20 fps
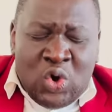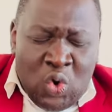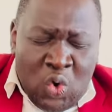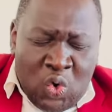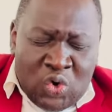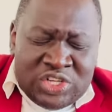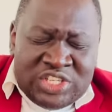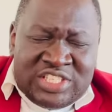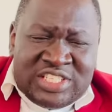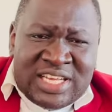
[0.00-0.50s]

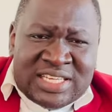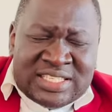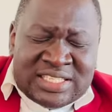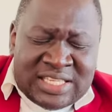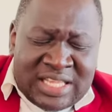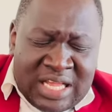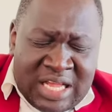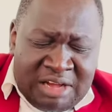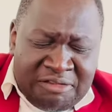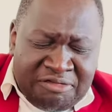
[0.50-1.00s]
or
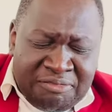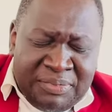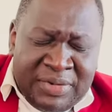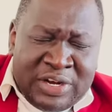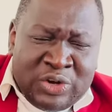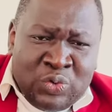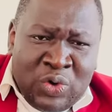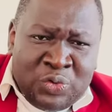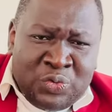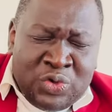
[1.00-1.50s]
just
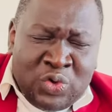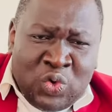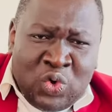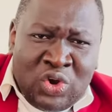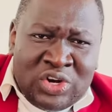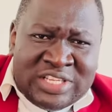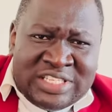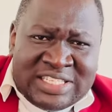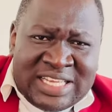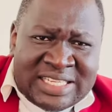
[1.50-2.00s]
government, what we
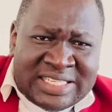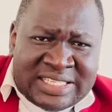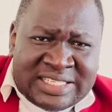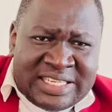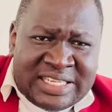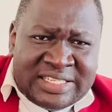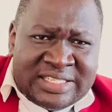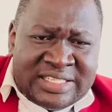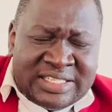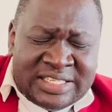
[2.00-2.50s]
call
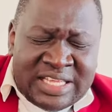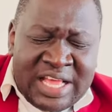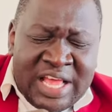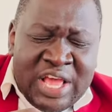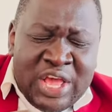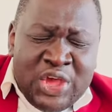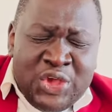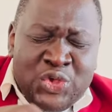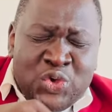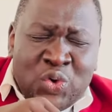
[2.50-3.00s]
justice.
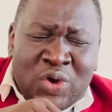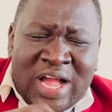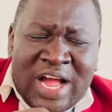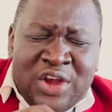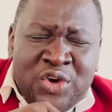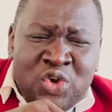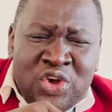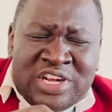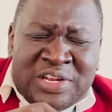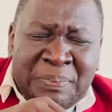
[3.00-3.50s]
You
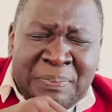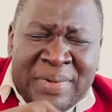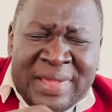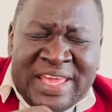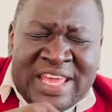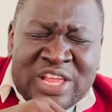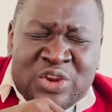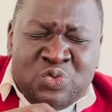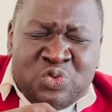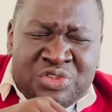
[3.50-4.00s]
cannot
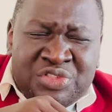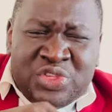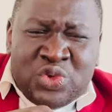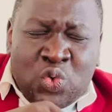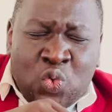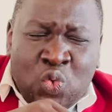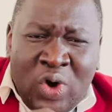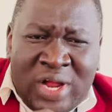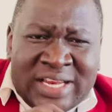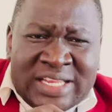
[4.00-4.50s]
begin with
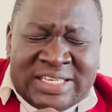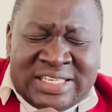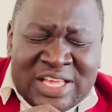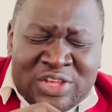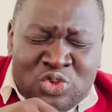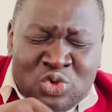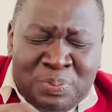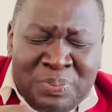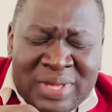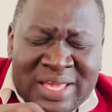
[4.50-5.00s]
equality.
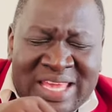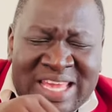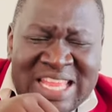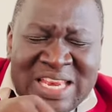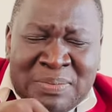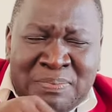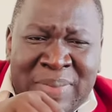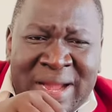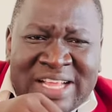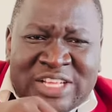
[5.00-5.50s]
You
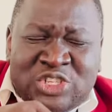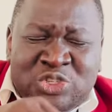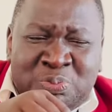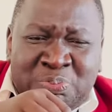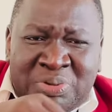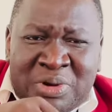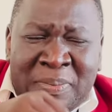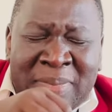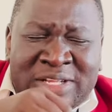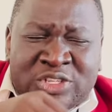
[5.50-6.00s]
begin by
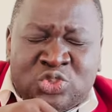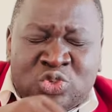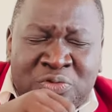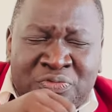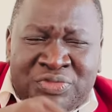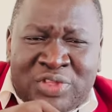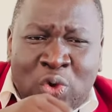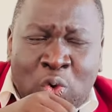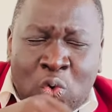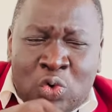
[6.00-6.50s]
supremacy
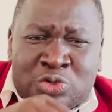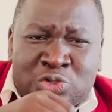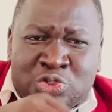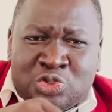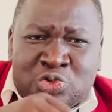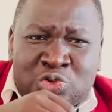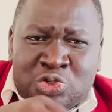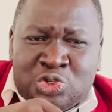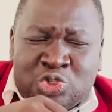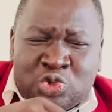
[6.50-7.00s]
of the
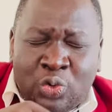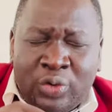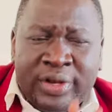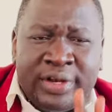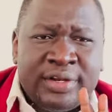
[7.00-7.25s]
Constitution.